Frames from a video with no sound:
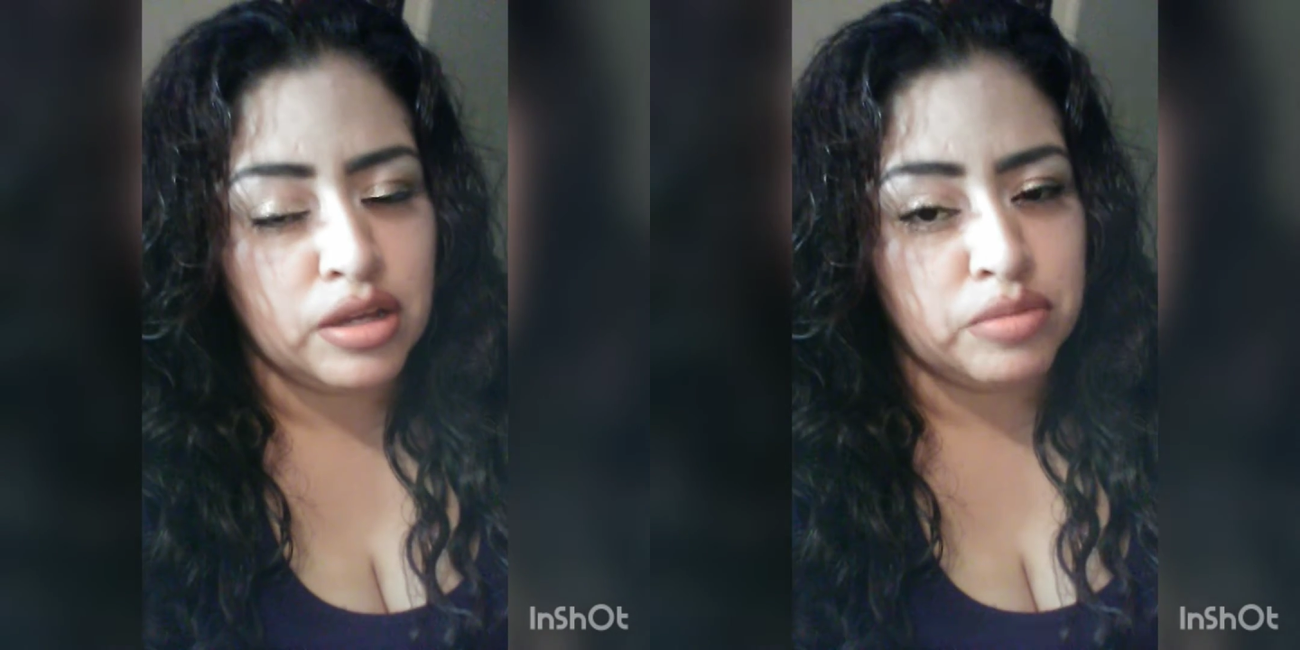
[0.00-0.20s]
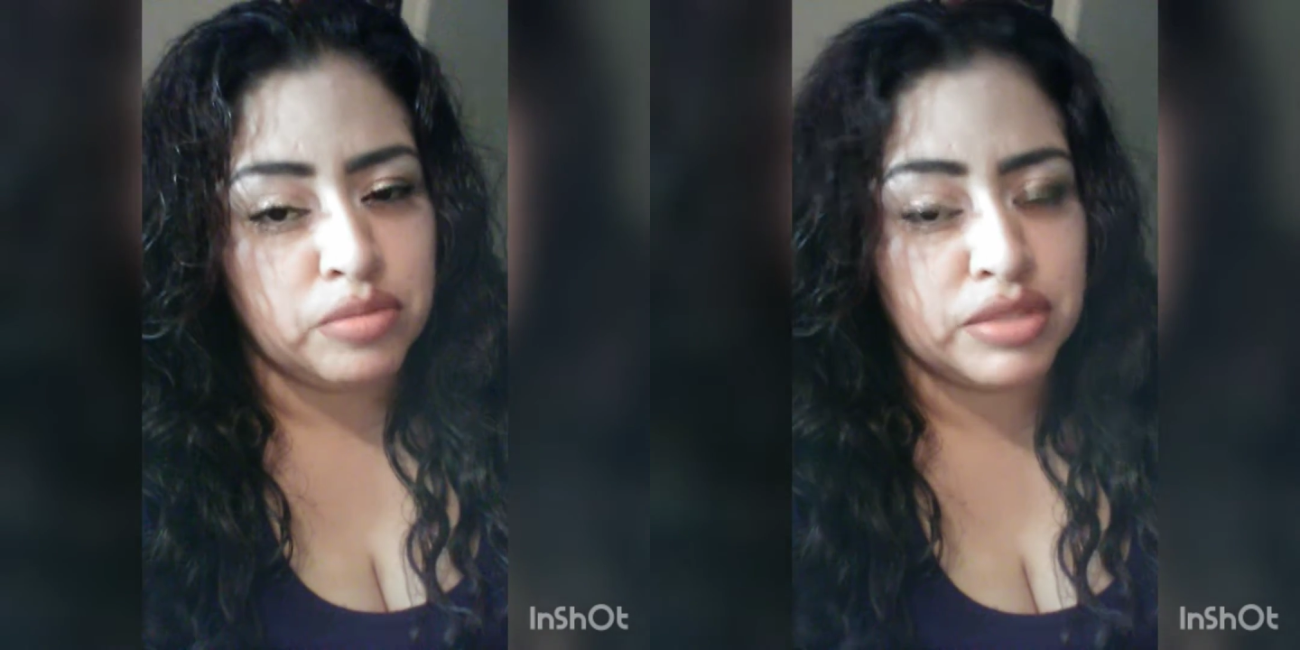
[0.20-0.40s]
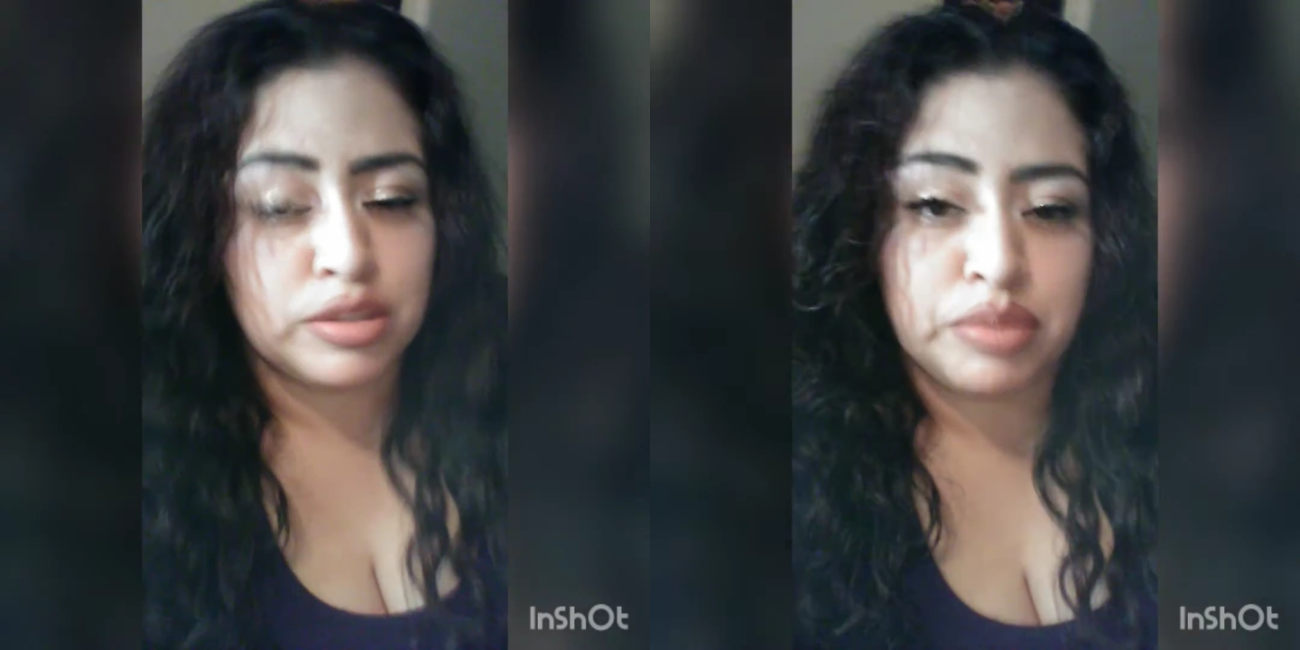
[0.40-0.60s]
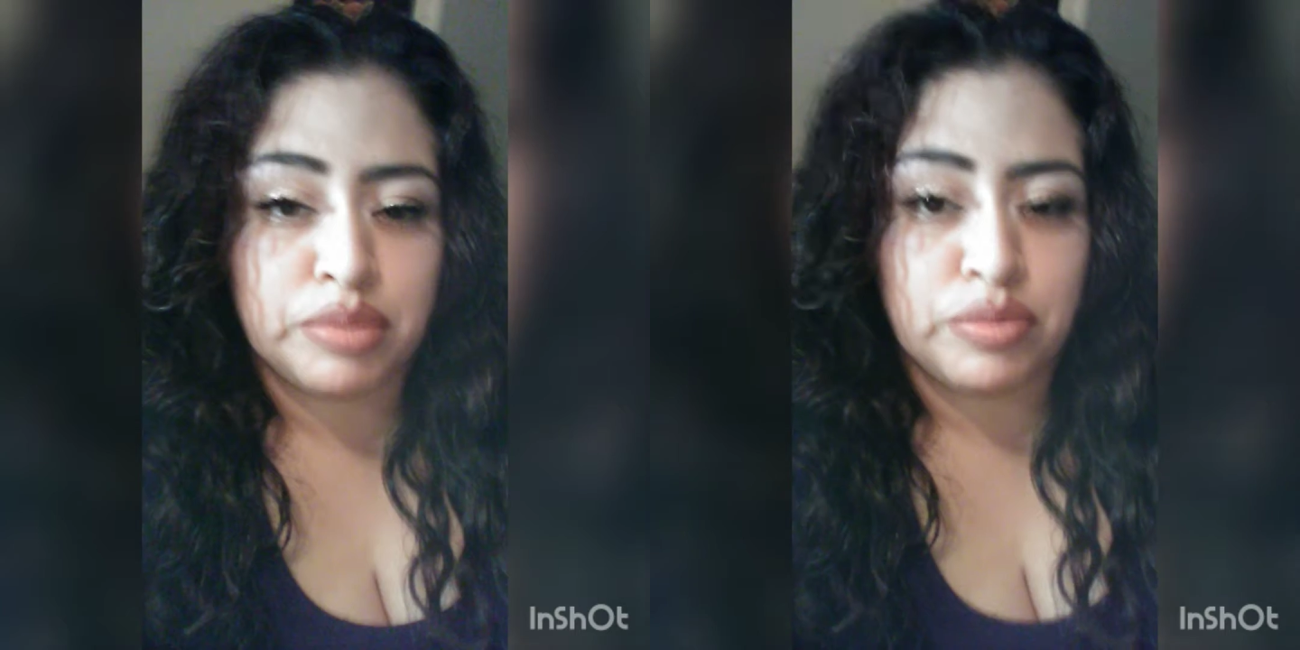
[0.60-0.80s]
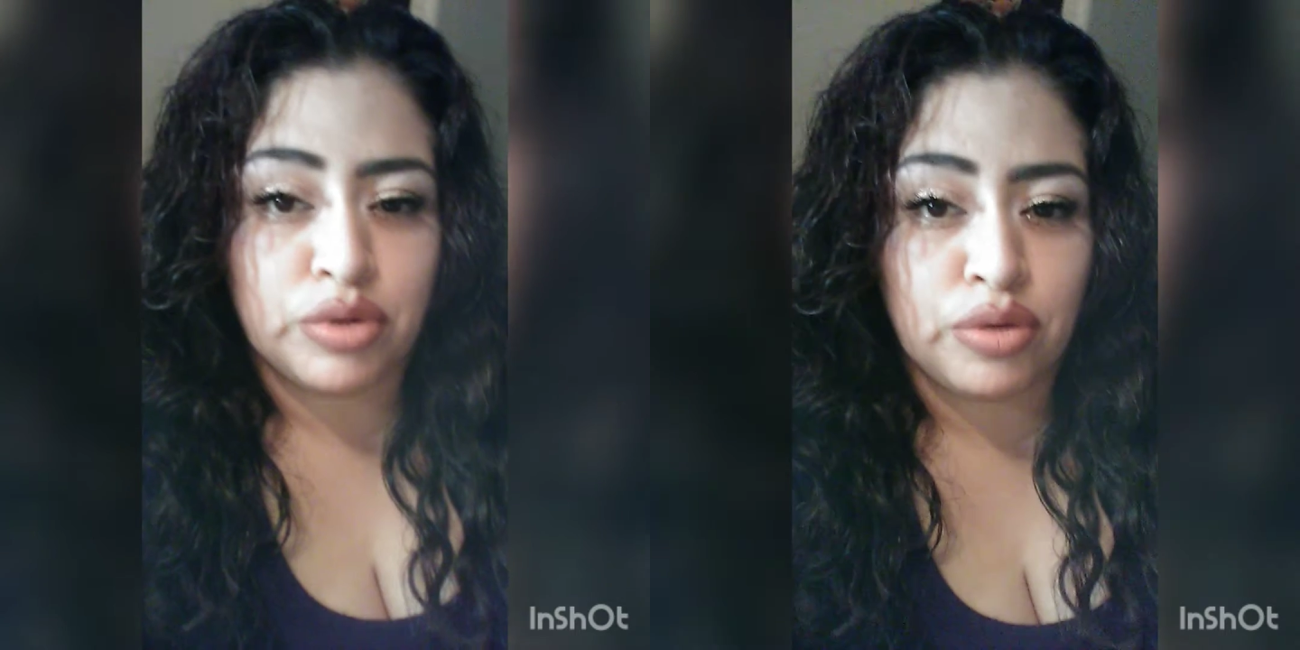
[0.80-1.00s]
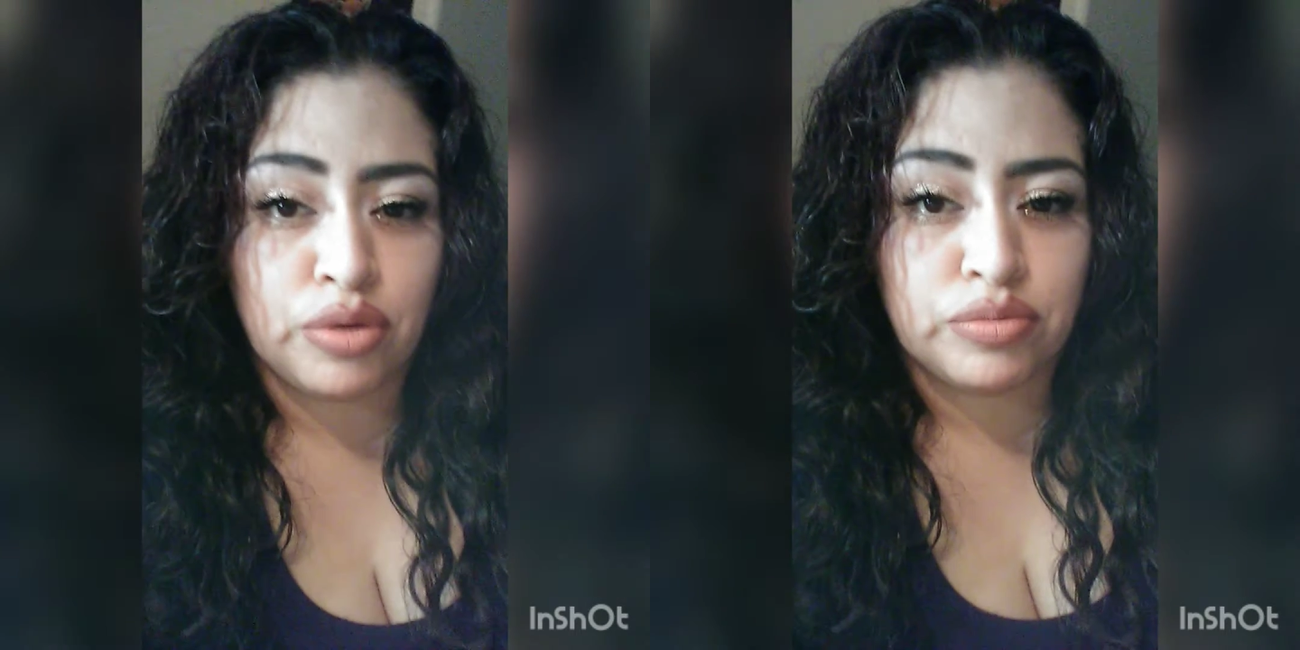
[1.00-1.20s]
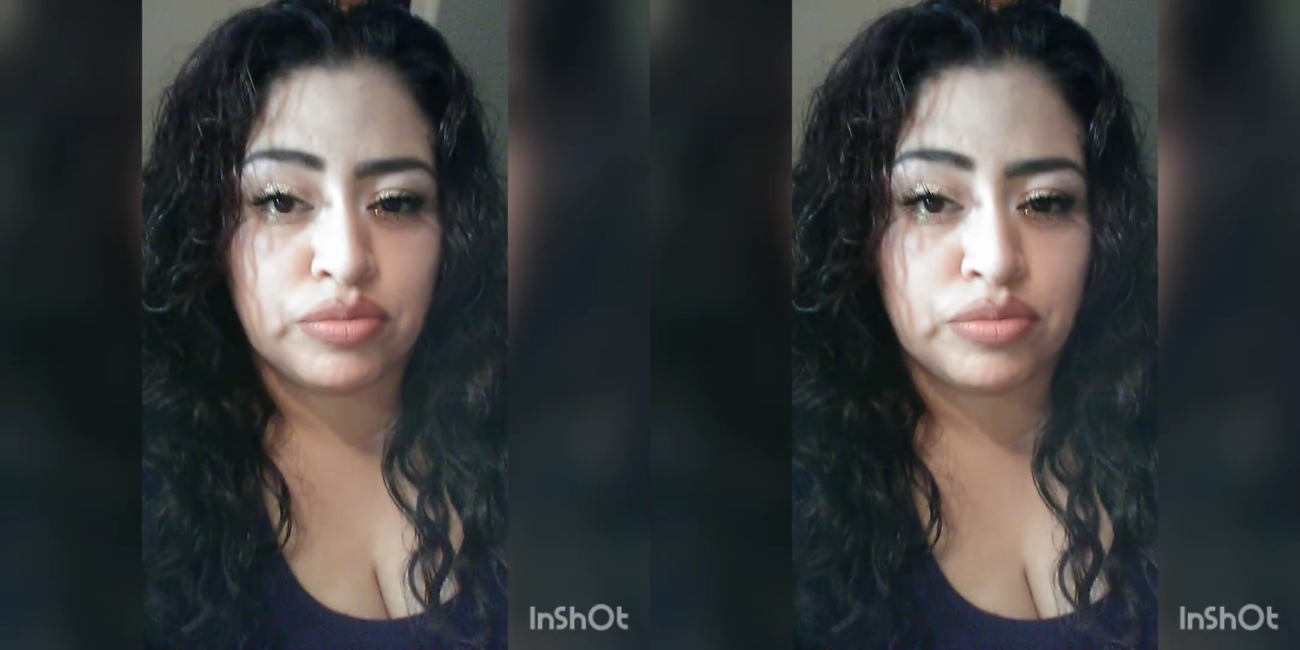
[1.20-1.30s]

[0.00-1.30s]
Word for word: But some people don't.